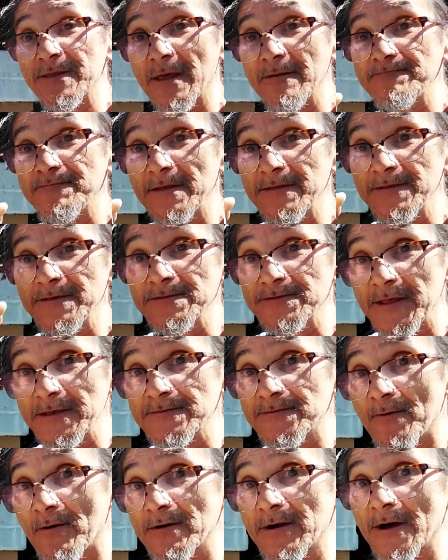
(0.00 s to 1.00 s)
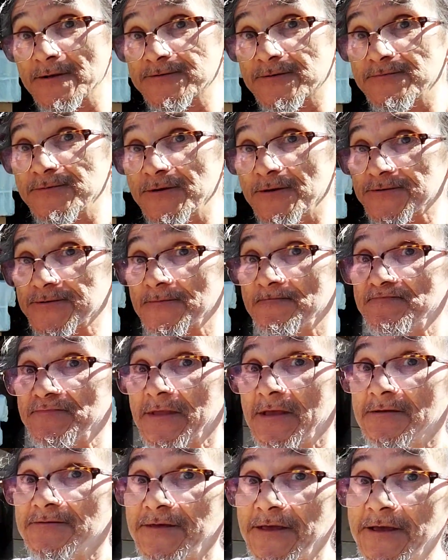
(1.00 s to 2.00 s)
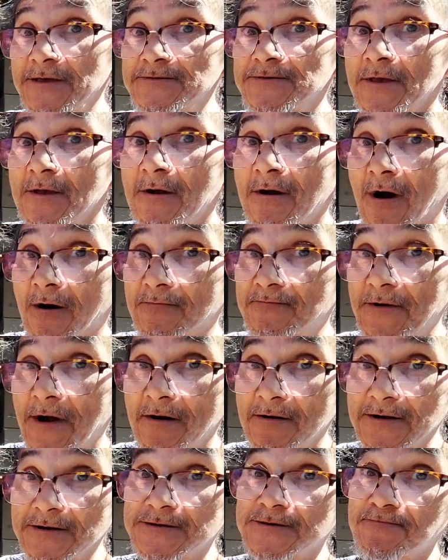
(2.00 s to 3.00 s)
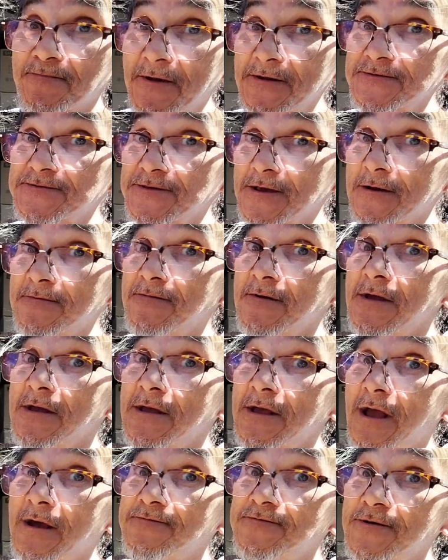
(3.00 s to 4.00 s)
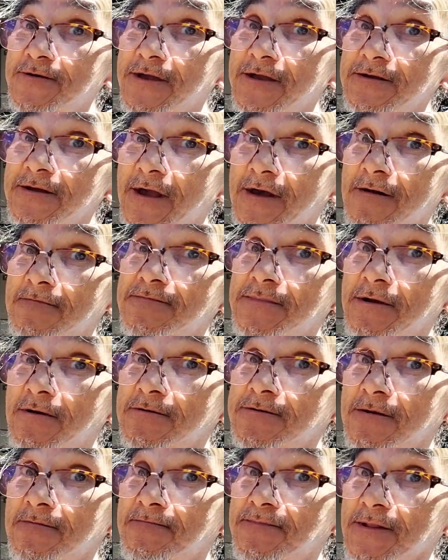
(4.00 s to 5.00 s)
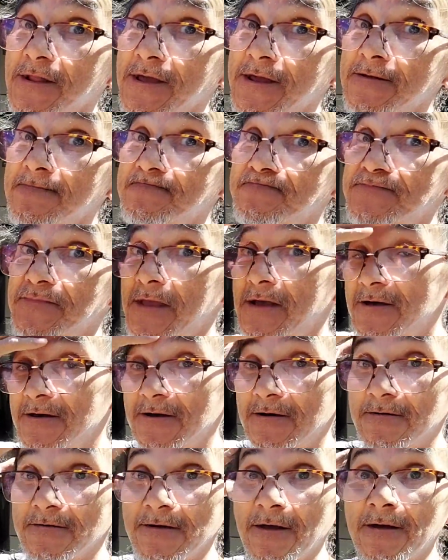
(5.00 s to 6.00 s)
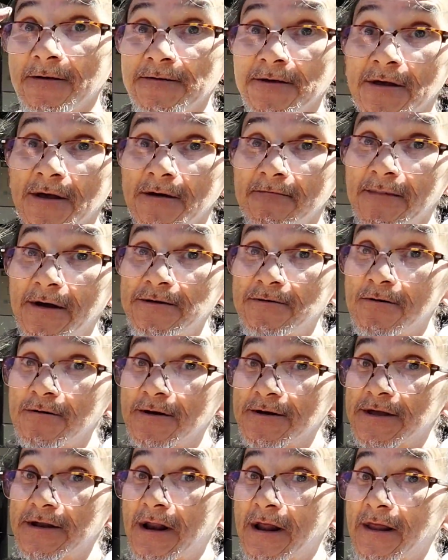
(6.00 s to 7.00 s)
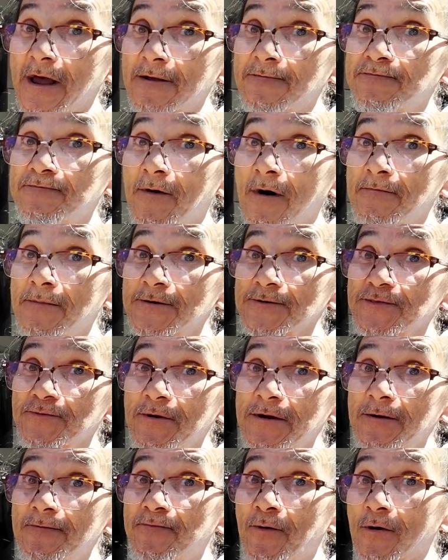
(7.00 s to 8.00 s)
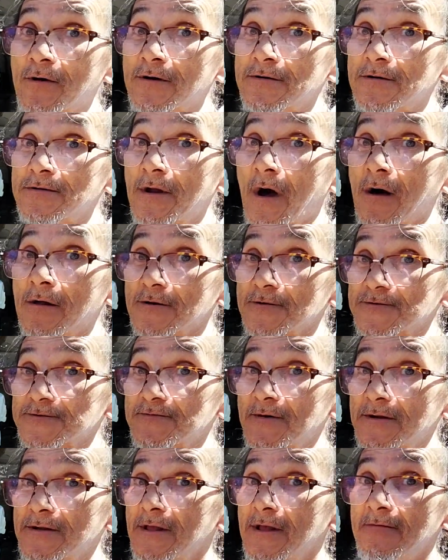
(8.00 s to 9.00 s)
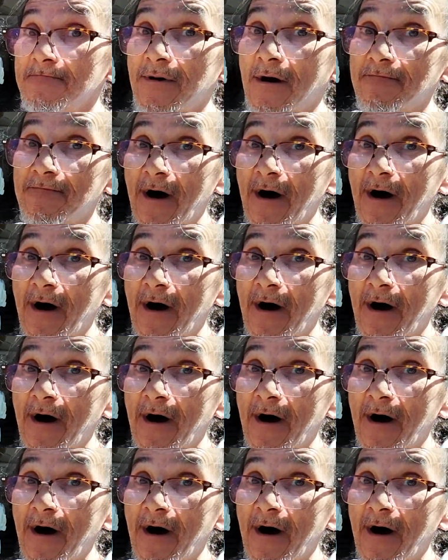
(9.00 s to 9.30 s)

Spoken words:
These all got some use. These are very expensive if you can get them near complete. And you're looking at like almost $300 to $400.